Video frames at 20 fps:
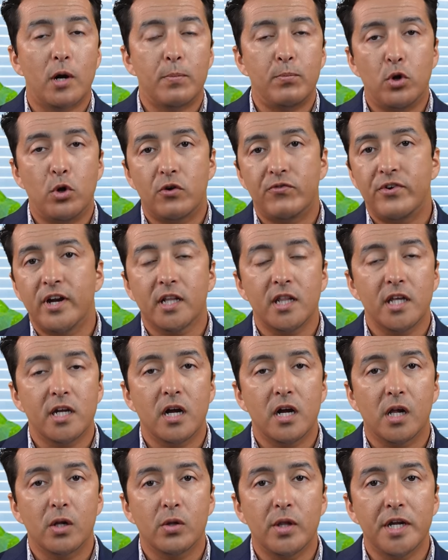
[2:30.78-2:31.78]
are perfectly
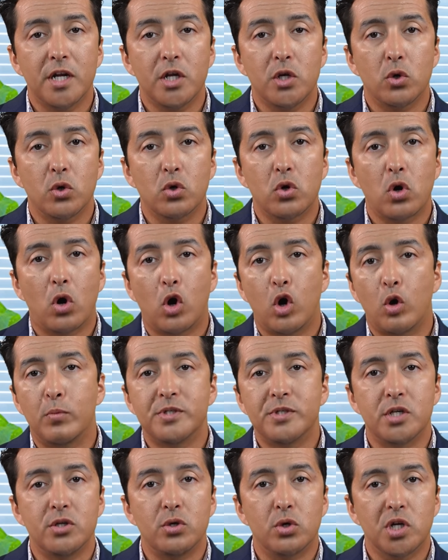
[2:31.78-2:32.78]
calculating your
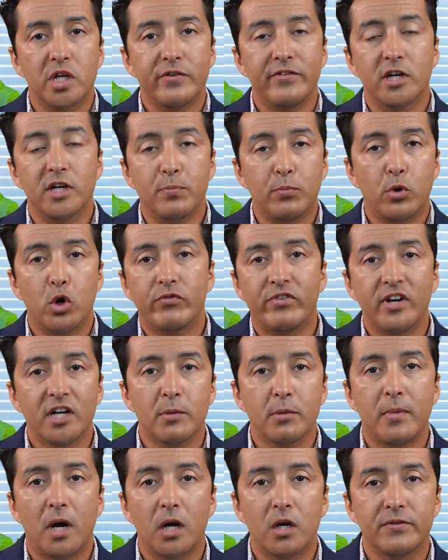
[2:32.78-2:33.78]
carbs and you're giving the perfect
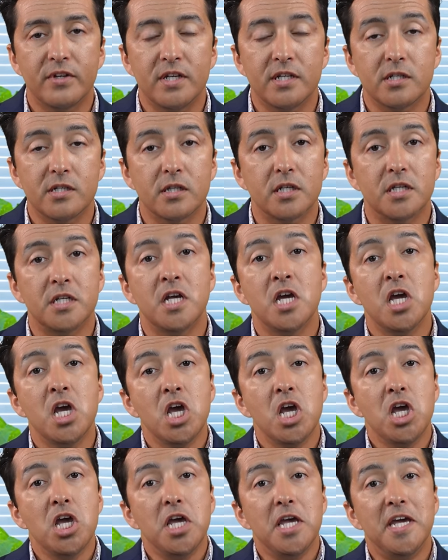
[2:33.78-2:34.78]
amount of insulin,
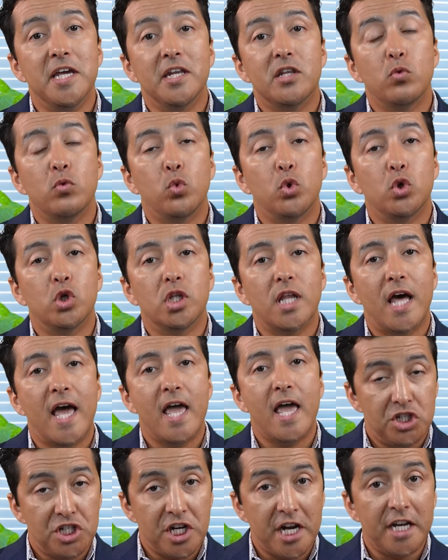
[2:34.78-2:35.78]
it will
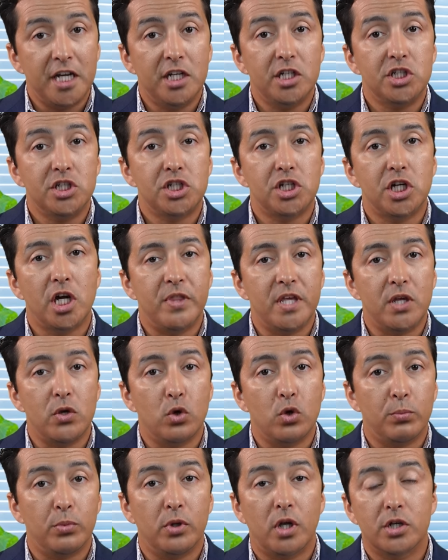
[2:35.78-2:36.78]
change the,
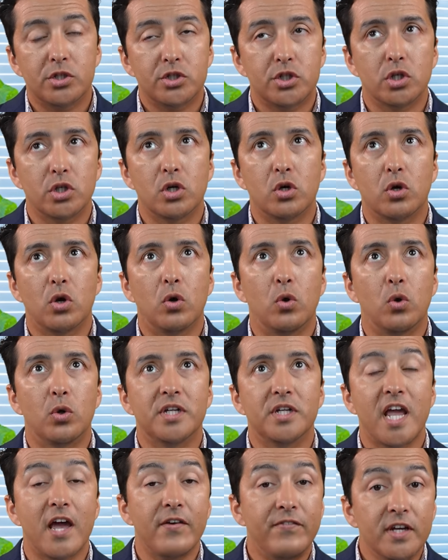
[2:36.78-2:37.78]
your blood sugar, or
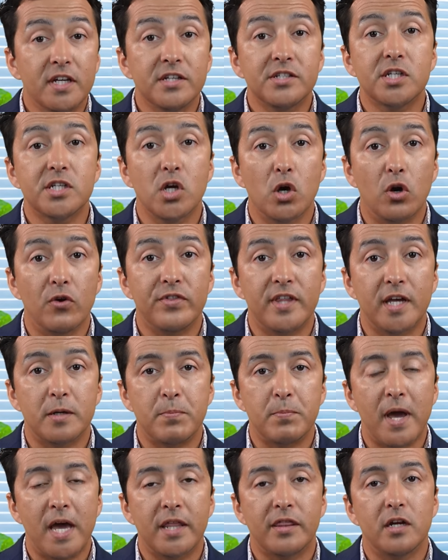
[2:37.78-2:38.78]
the efficacy of that
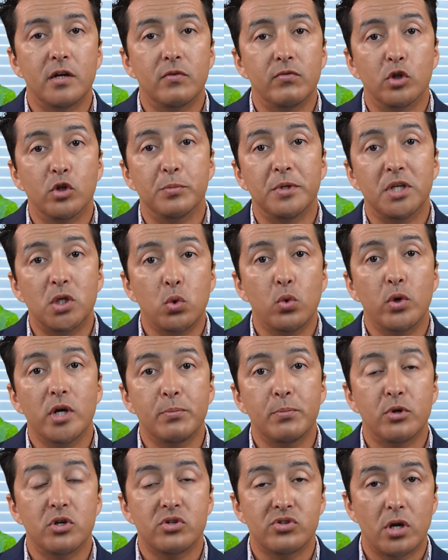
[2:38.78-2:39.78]
method will be twenty
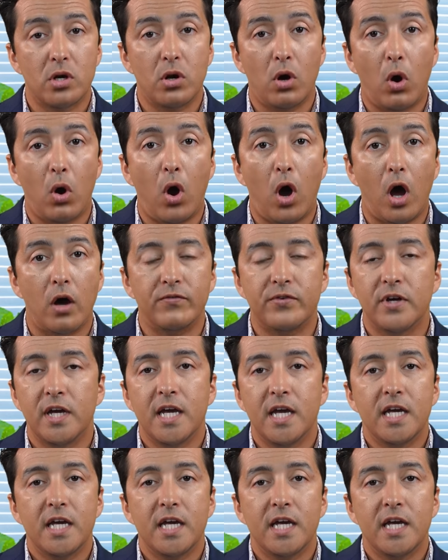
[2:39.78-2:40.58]
percent off.